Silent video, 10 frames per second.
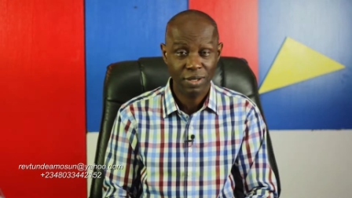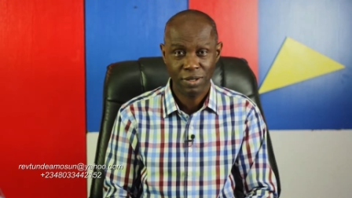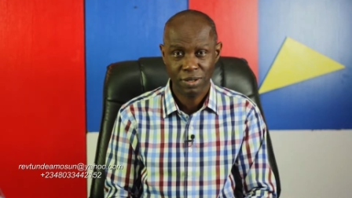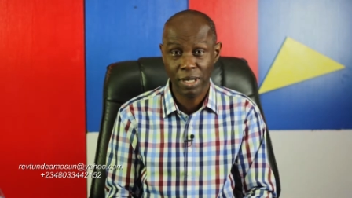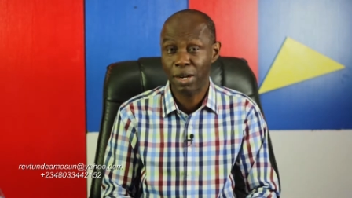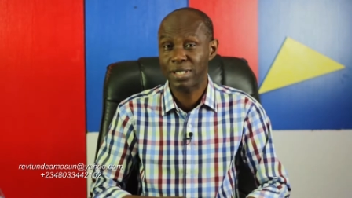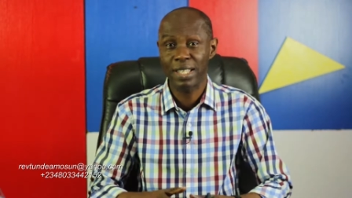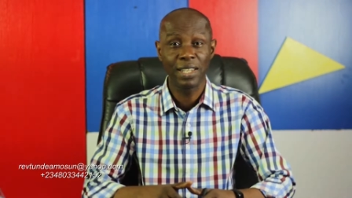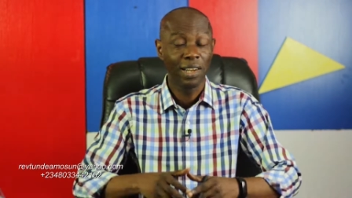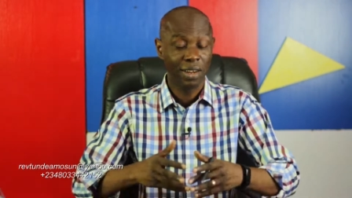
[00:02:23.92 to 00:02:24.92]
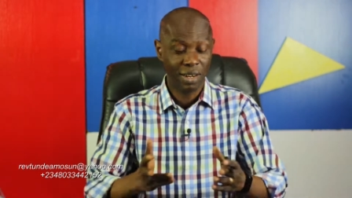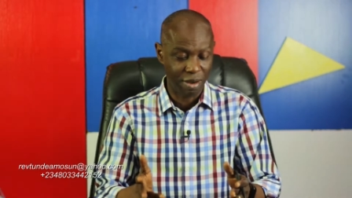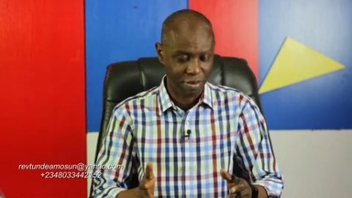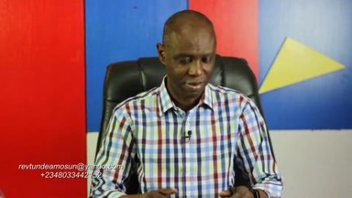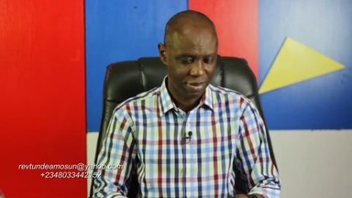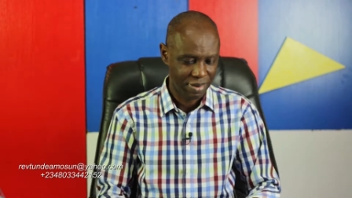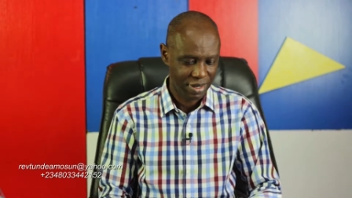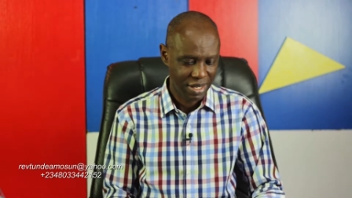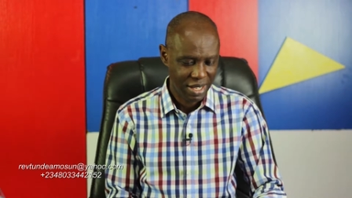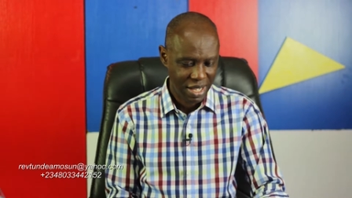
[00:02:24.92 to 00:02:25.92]
So the Lord said, "Come."
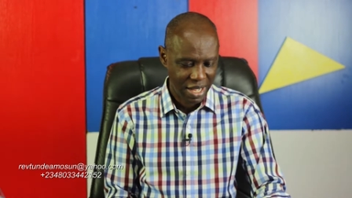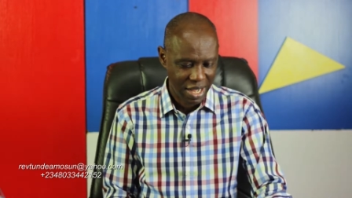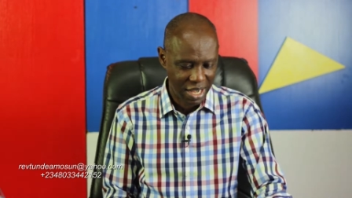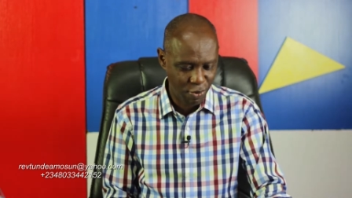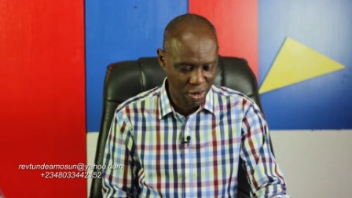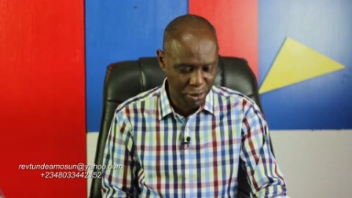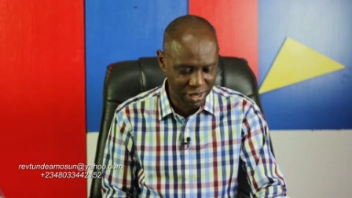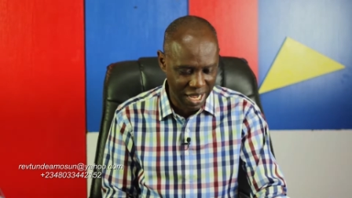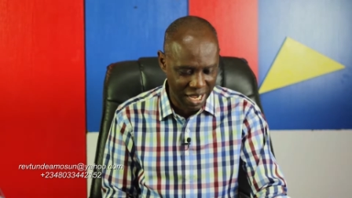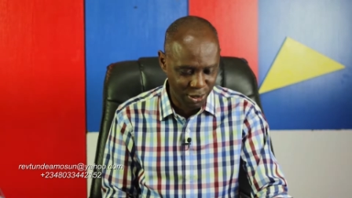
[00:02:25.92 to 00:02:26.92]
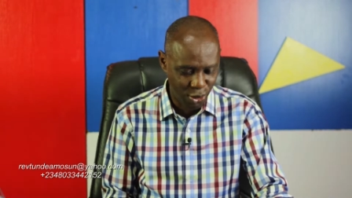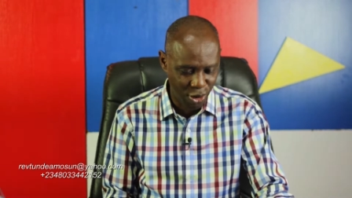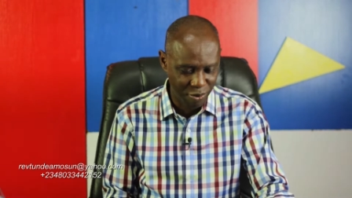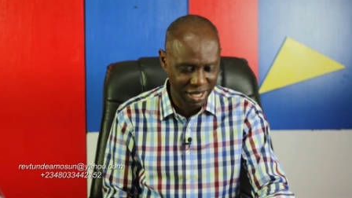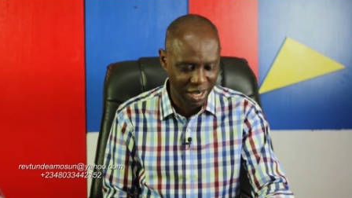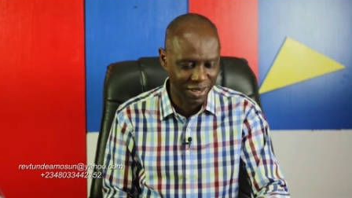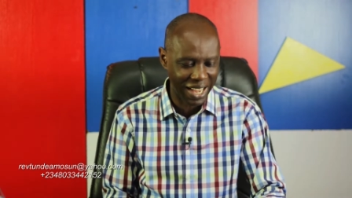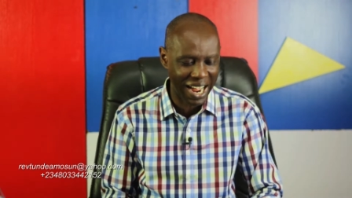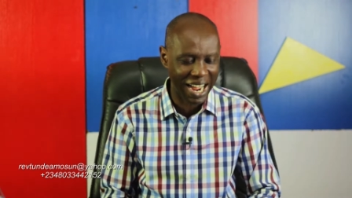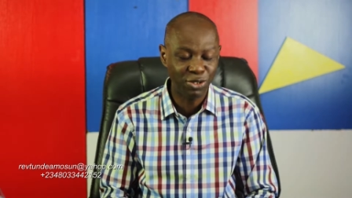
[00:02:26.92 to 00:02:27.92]
And when Peter had come down
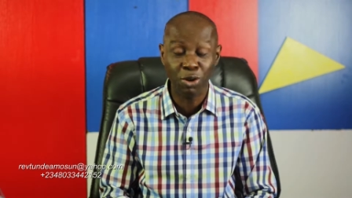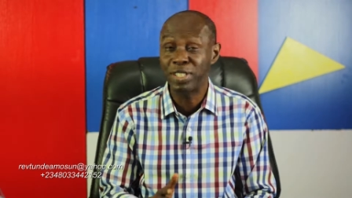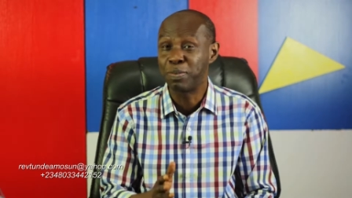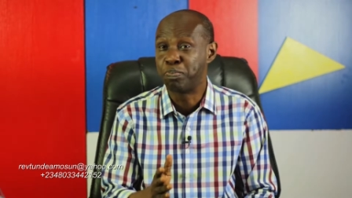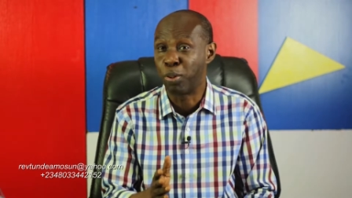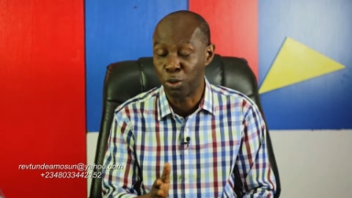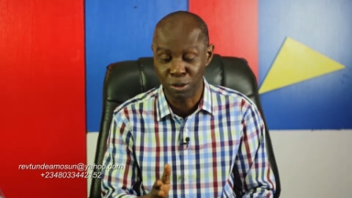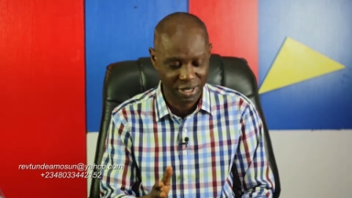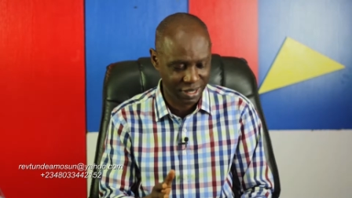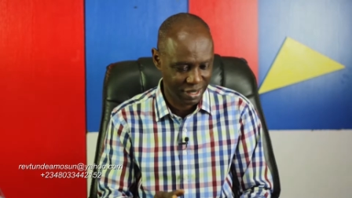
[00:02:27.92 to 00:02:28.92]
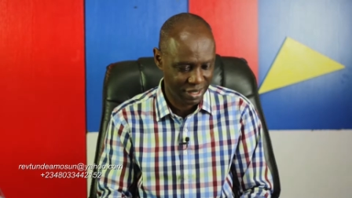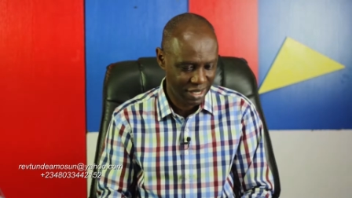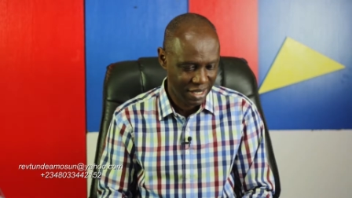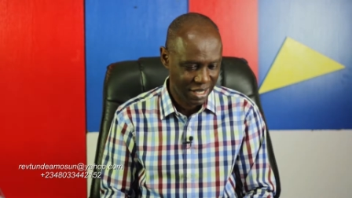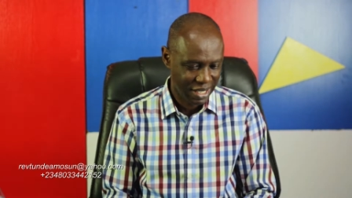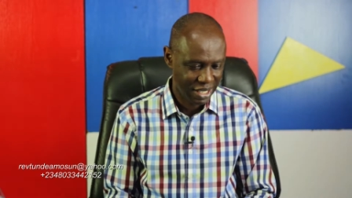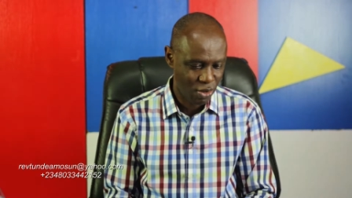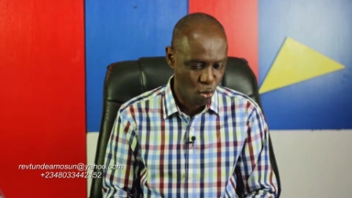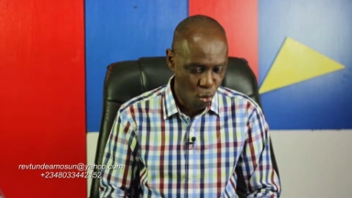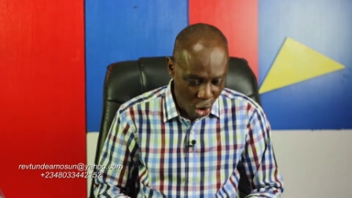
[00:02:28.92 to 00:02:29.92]
out of the boat, he
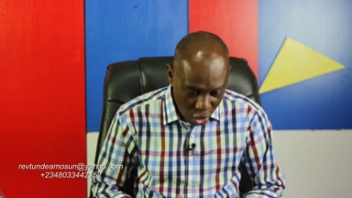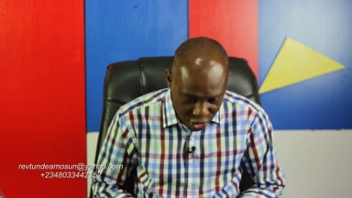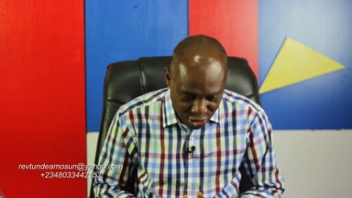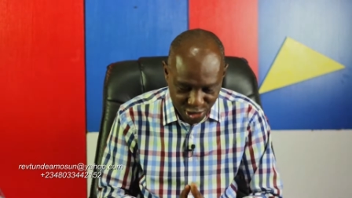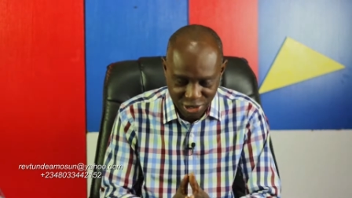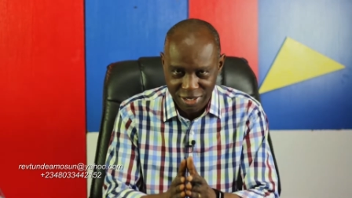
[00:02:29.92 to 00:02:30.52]
walked